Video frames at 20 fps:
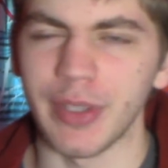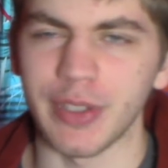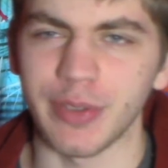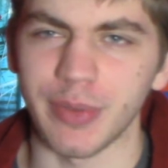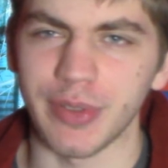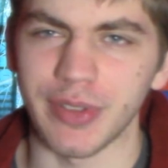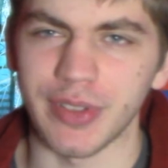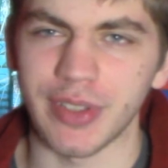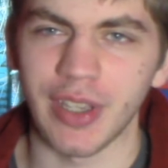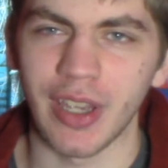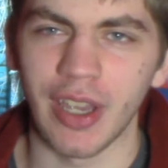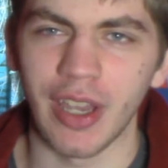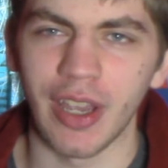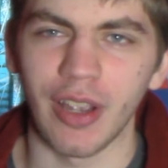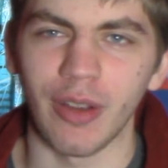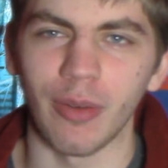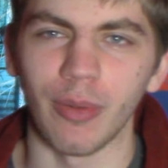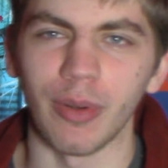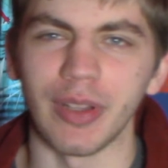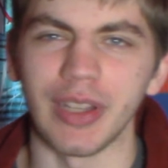This was
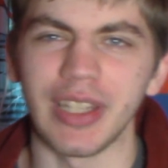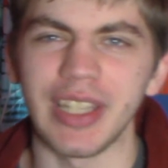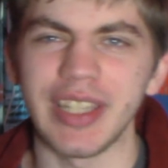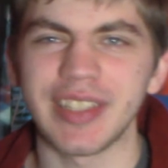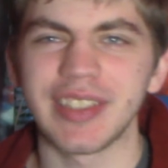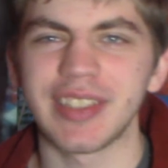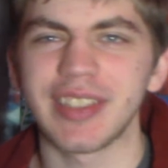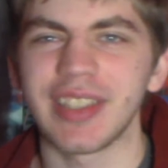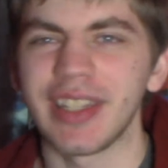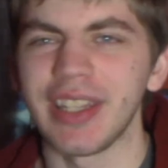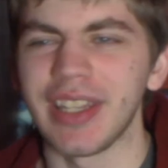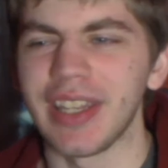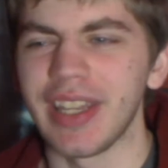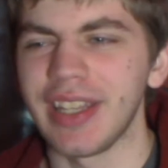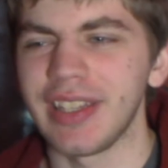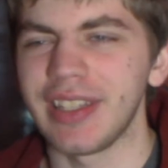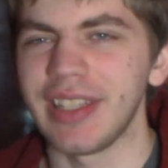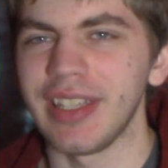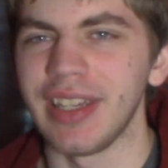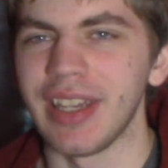released in the
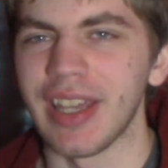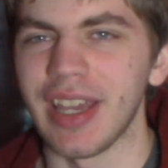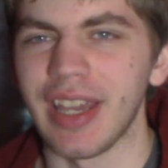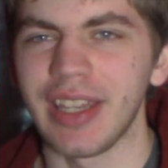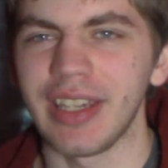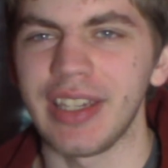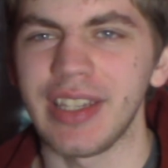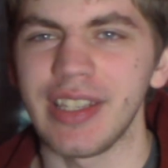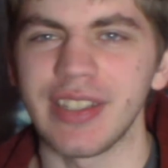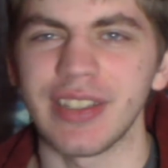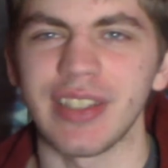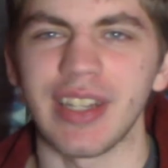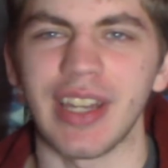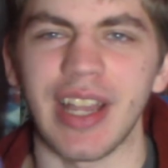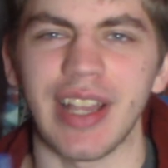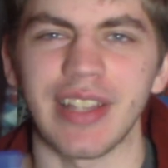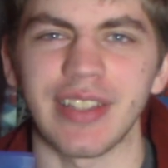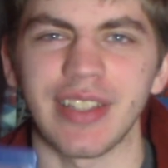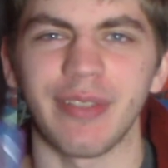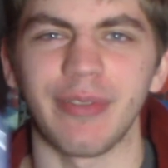1990s and
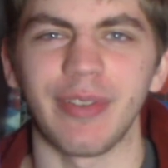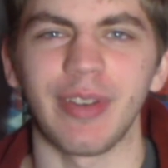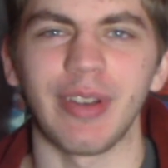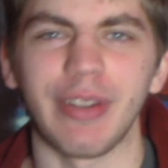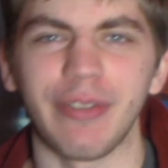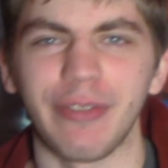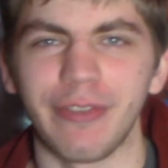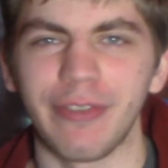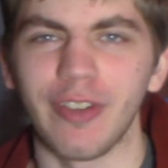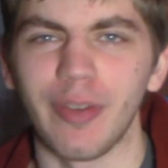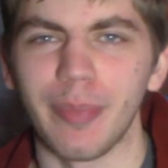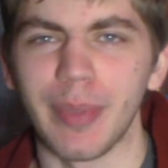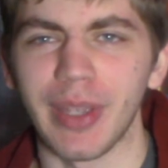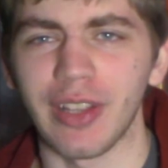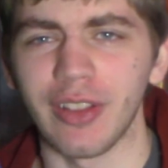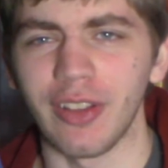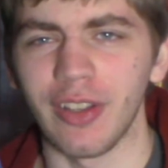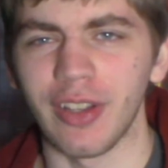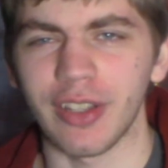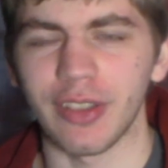has that very
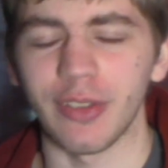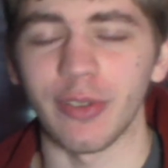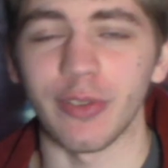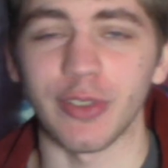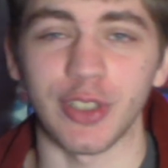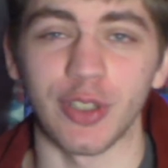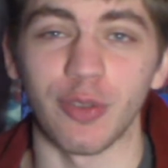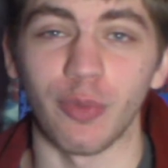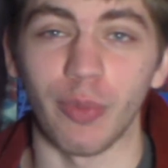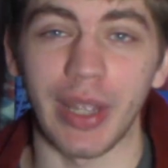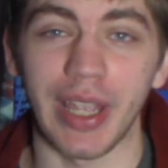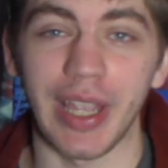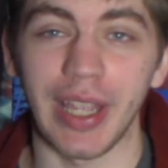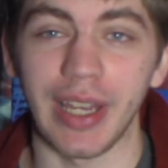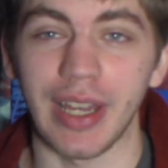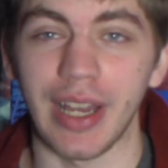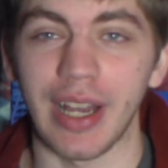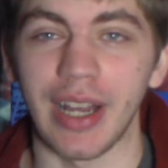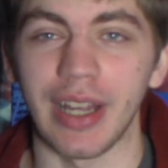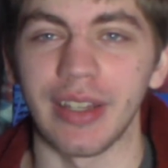filmic look. There's
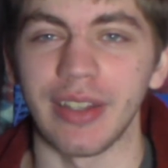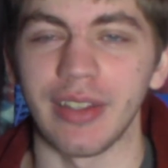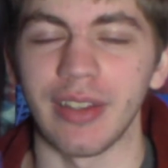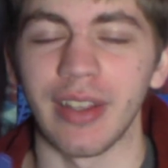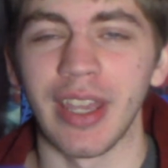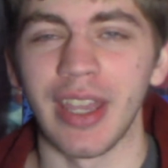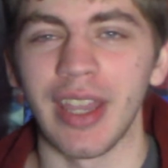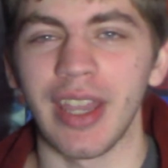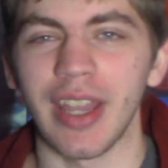grain on.